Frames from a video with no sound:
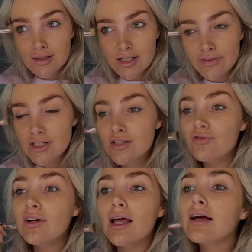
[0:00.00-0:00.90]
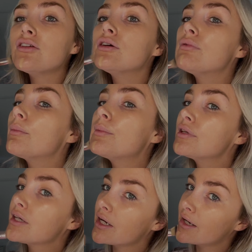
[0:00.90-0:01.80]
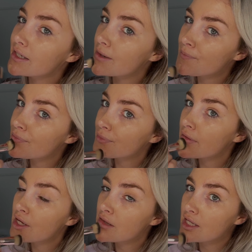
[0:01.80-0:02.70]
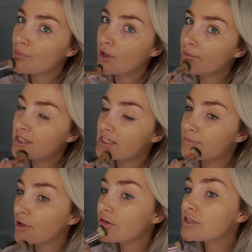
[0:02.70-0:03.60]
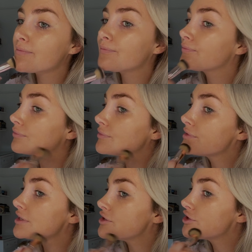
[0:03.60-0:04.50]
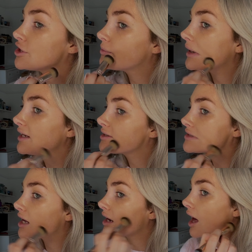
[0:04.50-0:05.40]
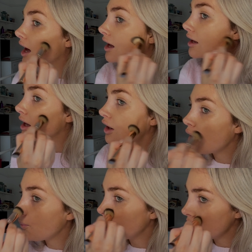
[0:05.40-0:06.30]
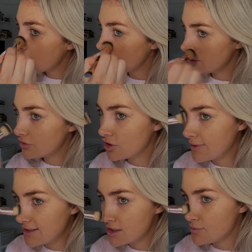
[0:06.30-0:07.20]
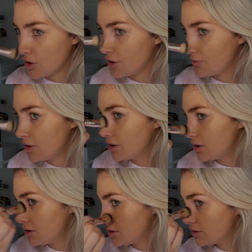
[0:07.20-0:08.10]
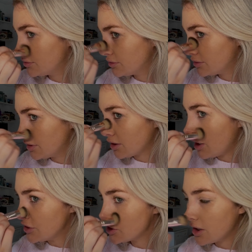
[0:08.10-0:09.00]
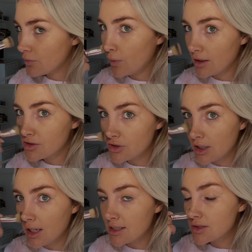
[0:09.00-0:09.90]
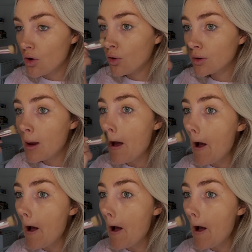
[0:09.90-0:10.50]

you ever just feel like a new woman when you get your hair done? The appointment is booked. It's in 2 weeks and I cannot wait. 2 weeks tomorrow. The countdown well and truly is on.